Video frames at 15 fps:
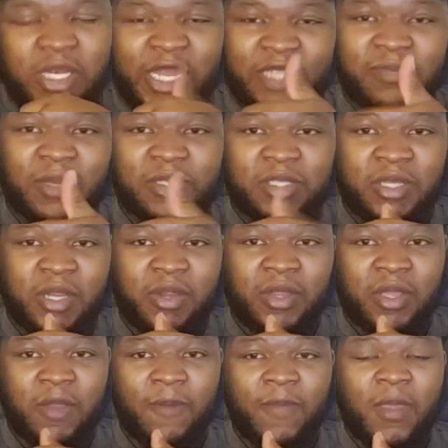That's my
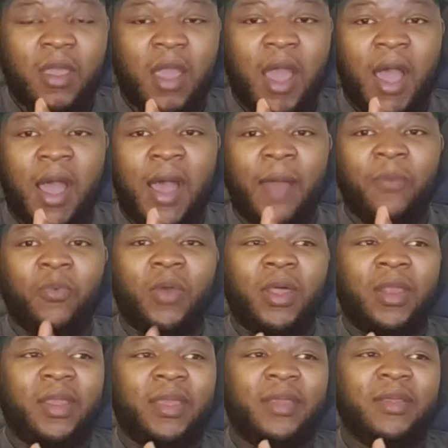scenario. I'm
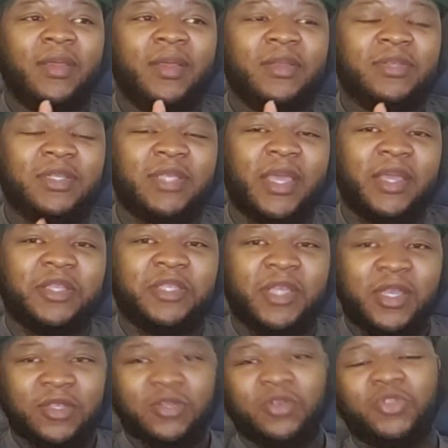willing to take a
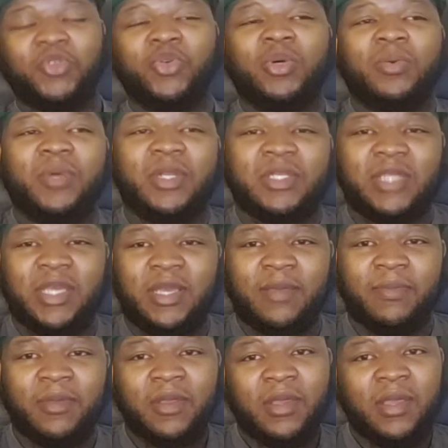chance on Tua with his
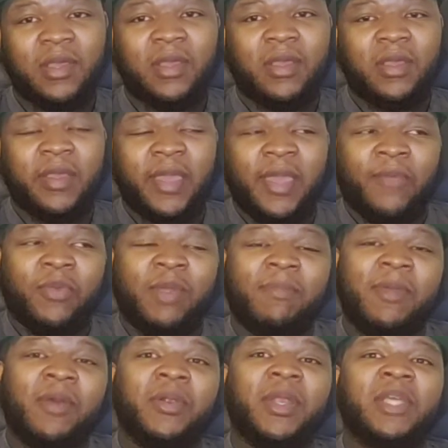hip and
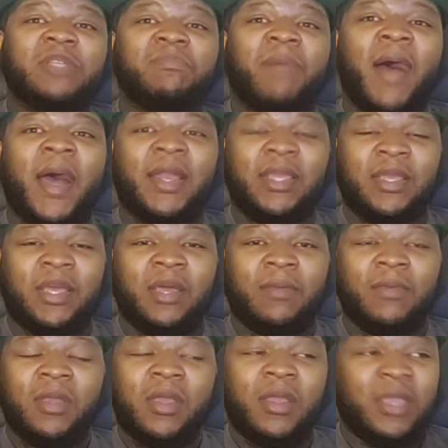rebuilding his body
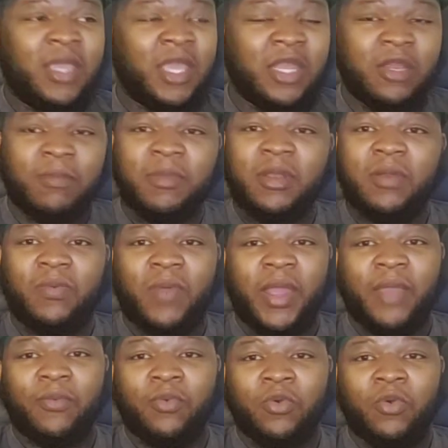up, getting him in the
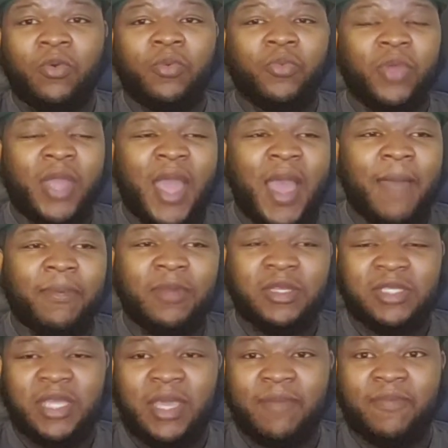weight room, rehabbing
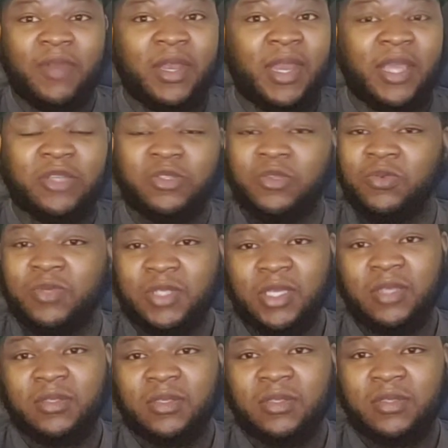his hip for the next two
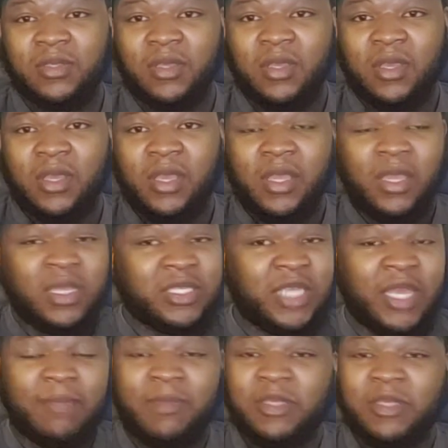seasons. Because
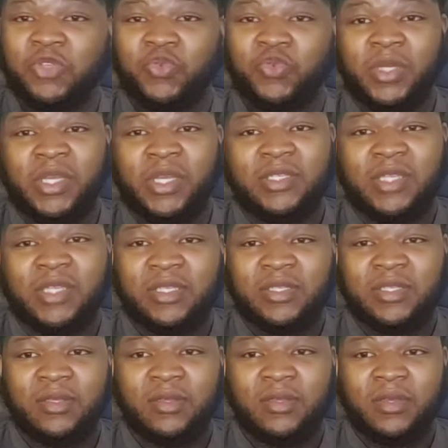he didn't miss his rookie
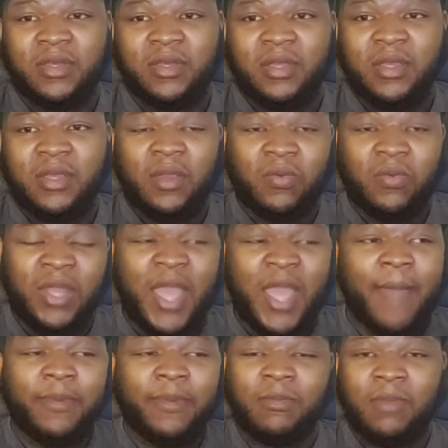season.
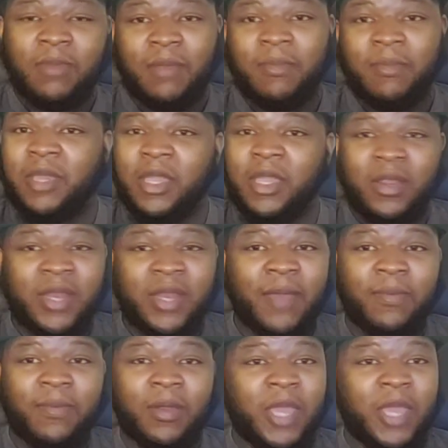Rehabbing him up, I'm carrying
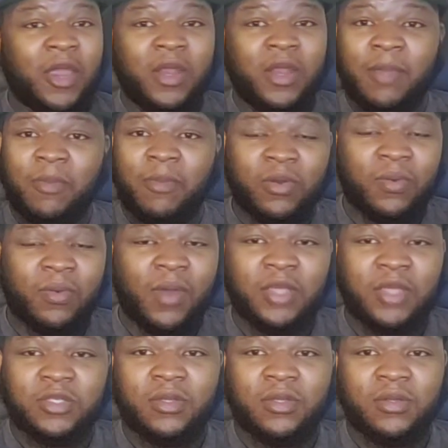that, I'm carrying him on the
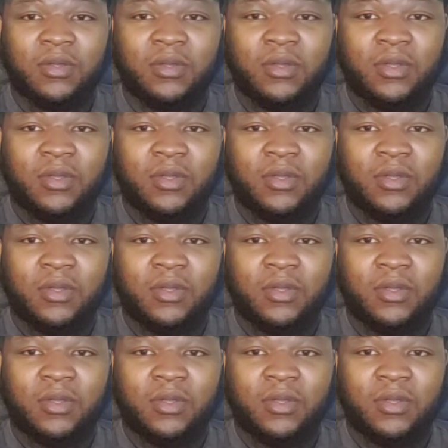roster.